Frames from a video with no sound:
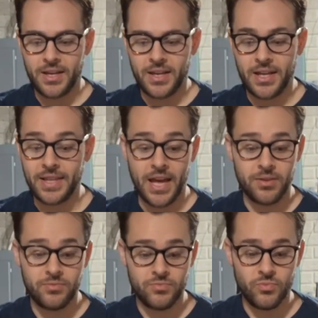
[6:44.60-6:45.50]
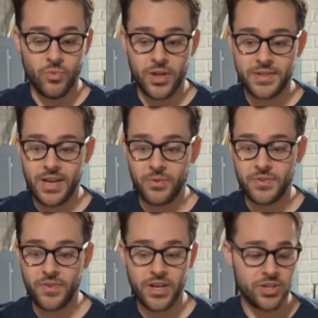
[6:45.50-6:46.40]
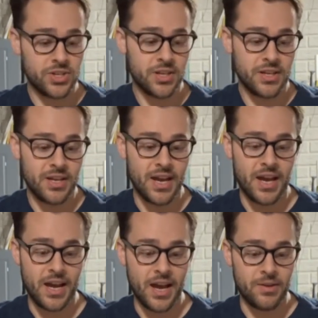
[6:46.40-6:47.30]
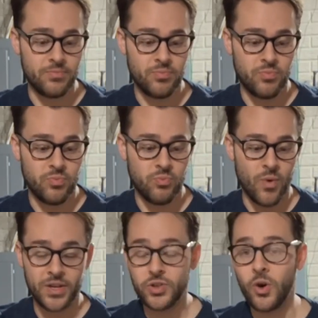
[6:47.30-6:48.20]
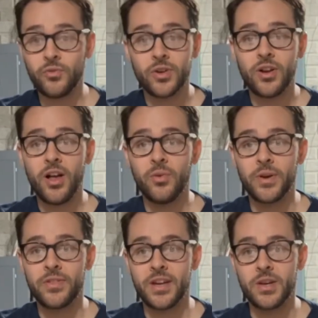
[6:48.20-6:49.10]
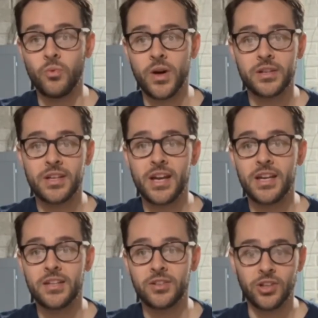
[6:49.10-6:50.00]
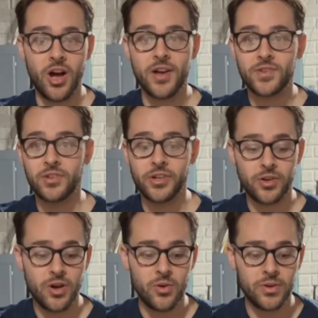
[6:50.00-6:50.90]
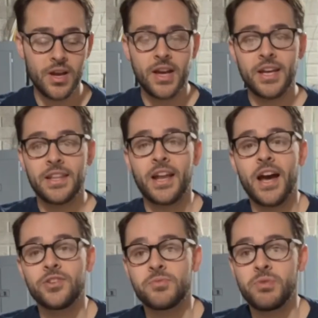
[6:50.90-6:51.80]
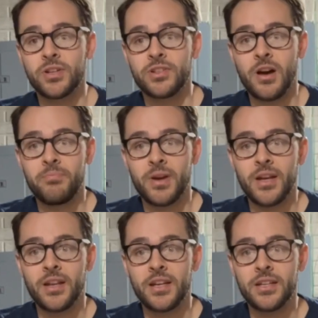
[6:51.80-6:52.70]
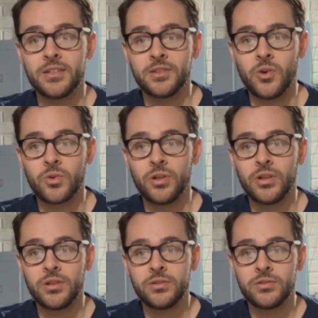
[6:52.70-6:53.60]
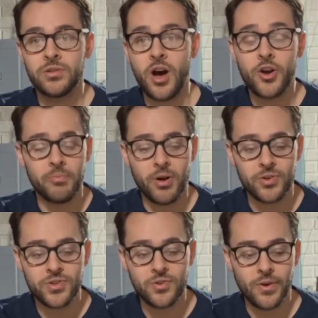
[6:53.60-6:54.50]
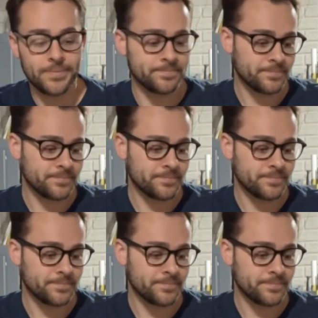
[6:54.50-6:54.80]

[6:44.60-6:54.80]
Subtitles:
And then once I was finished, I went over it all with a 1K gloss clear coat that I just picked up at a local auto parts store.